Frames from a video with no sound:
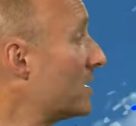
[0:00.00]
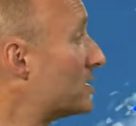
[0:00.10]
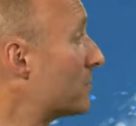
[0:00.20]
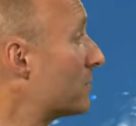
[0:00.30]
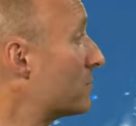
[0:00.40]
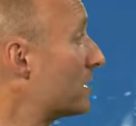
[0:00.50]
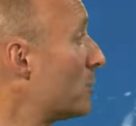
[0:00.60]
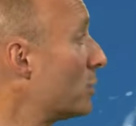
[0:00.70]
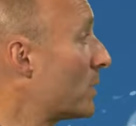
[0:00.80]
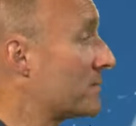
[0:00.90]
so we'll see
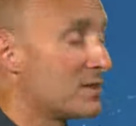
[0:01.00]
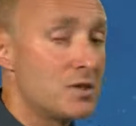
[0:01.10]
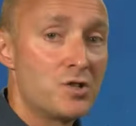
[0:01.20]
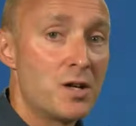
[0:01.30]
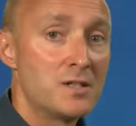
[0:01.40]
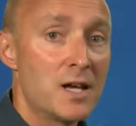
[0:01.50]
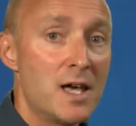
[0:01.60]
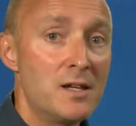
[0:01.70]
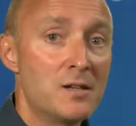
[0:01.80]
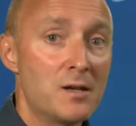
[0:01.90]
more than a way of sunshine to
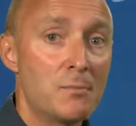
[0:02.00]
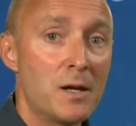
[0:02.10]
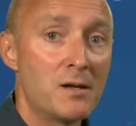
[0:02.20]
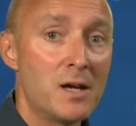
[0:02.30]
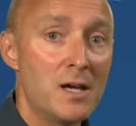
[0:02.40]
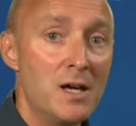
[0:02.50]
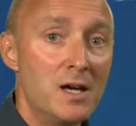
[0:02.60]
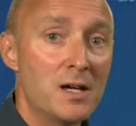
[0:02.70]
end Monday,